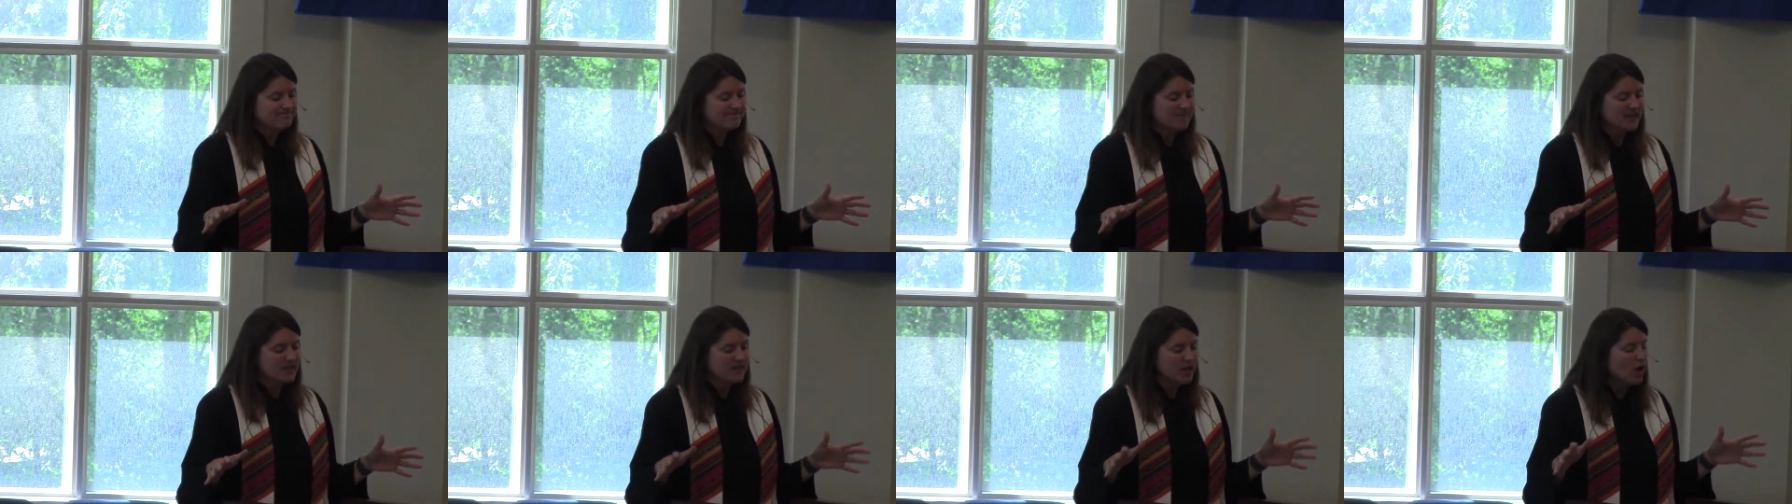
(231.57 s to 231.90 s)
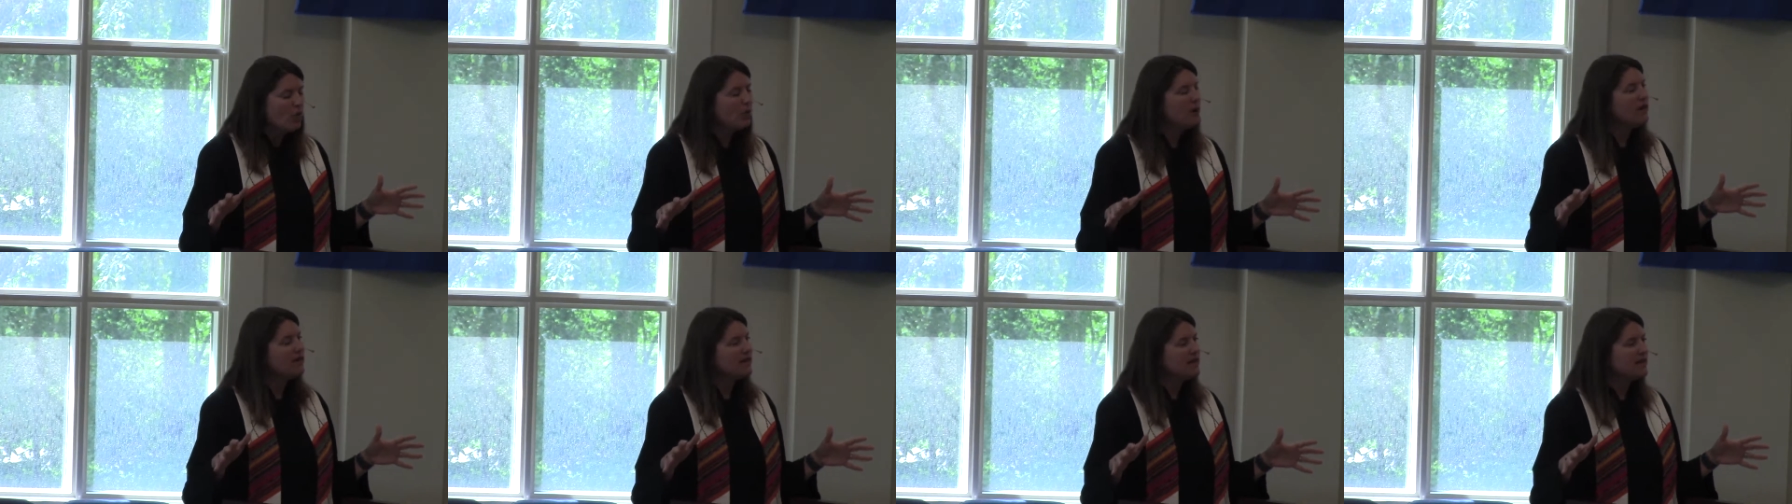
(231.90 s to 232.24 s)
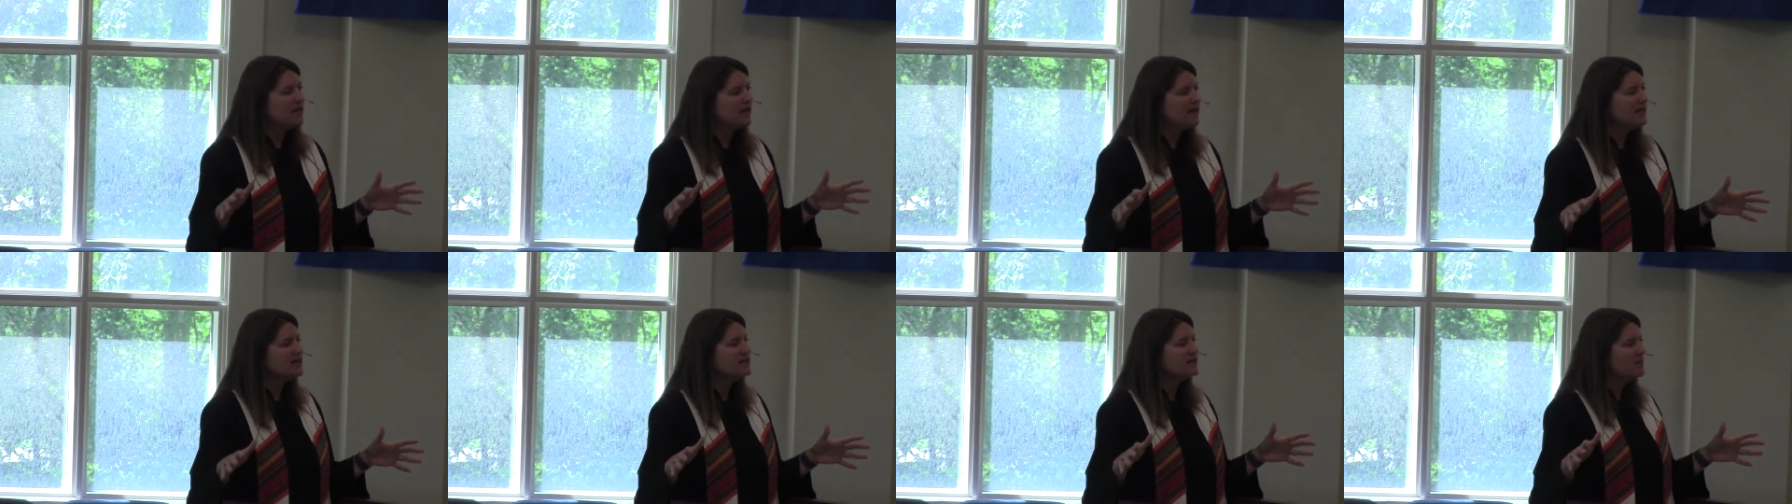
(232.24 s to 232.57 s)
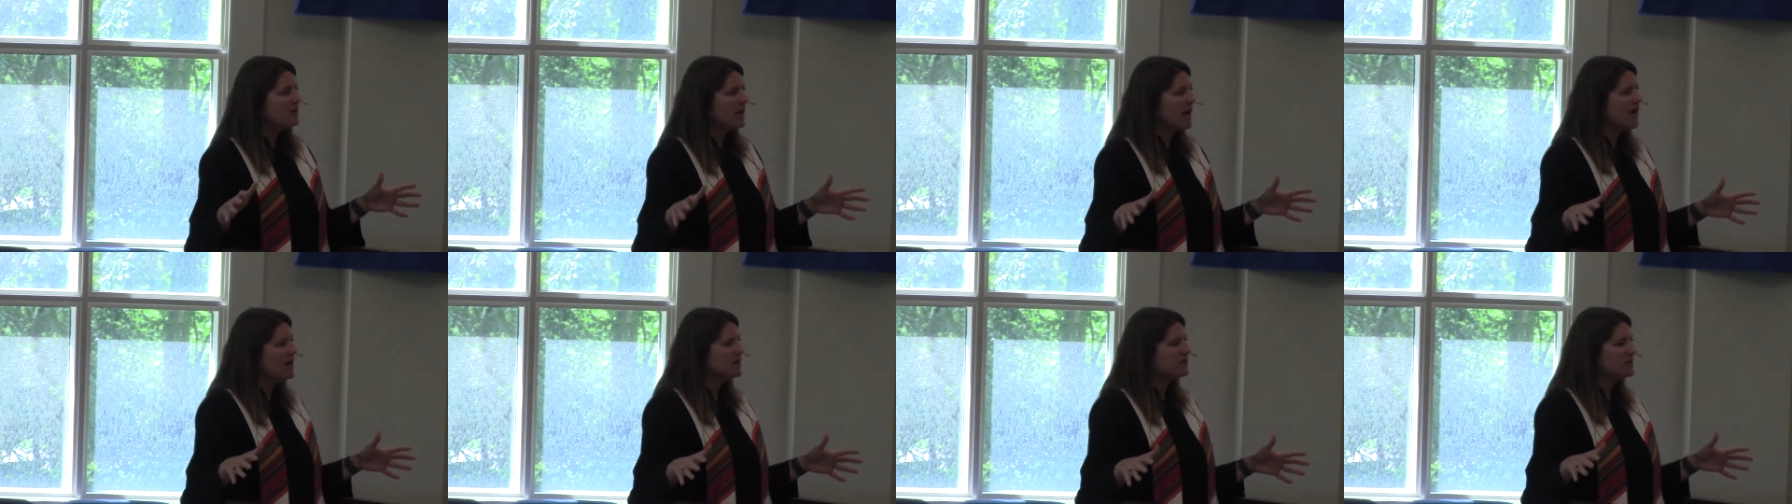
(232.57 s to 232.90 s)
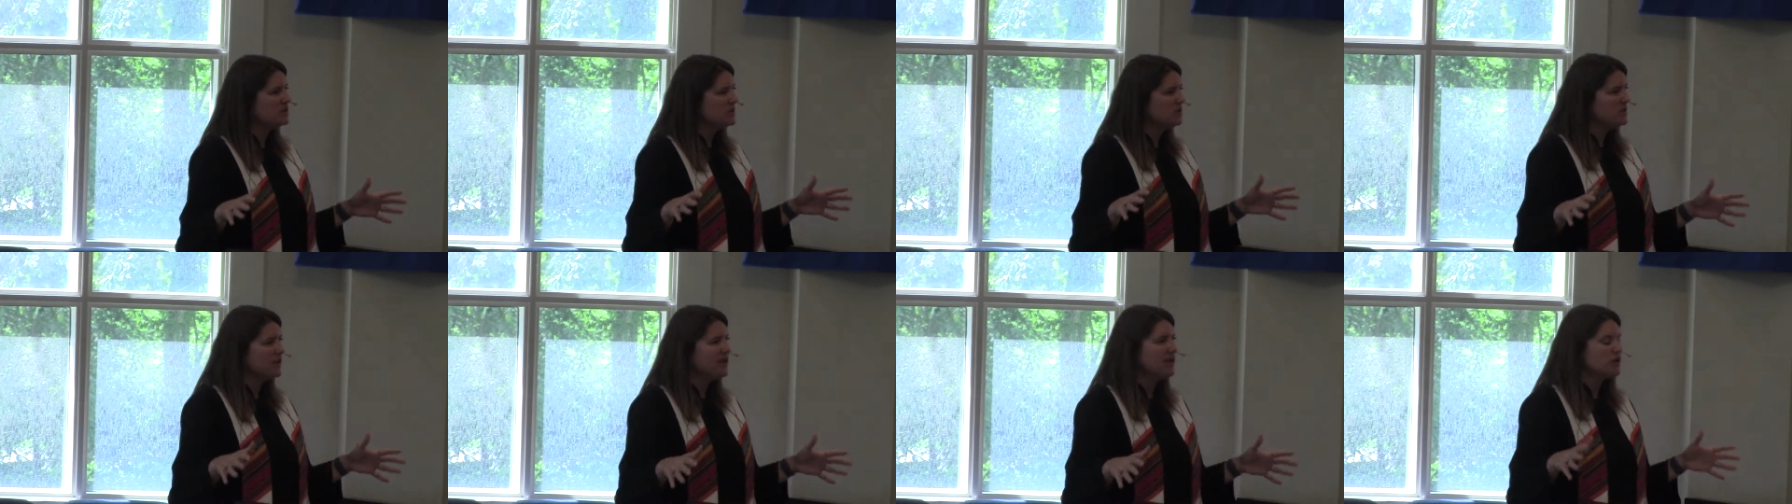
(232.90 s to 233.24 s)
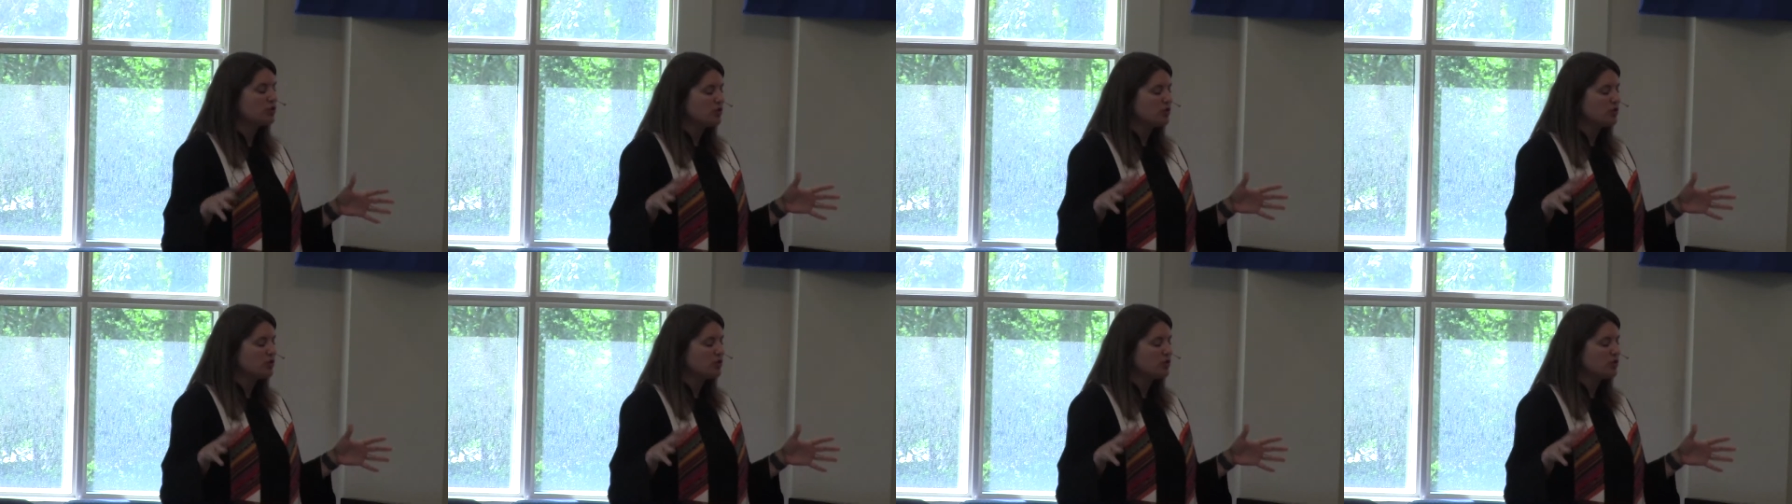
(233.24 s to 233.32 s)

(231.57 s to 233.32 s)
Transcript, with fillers: knowing that he is about to be